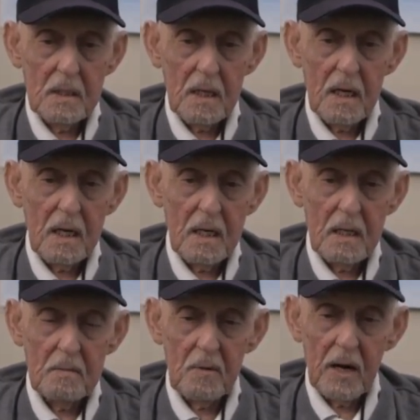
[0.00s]

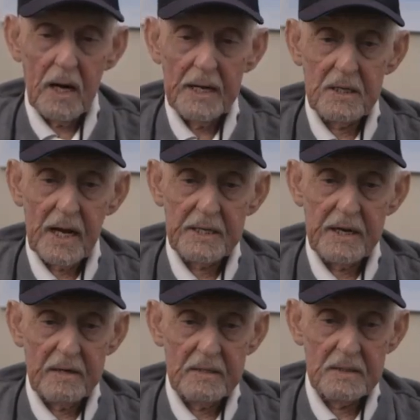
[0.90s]
uh, my, I, I,
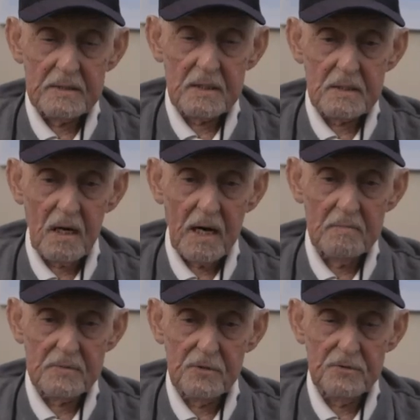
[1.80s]
carried at the
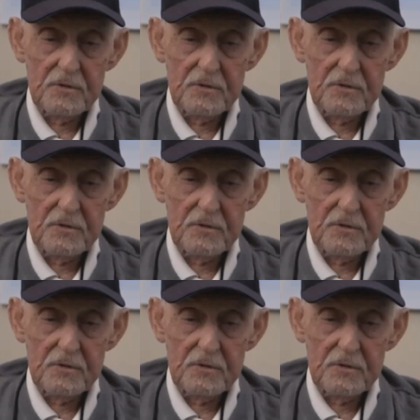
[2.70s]
time two,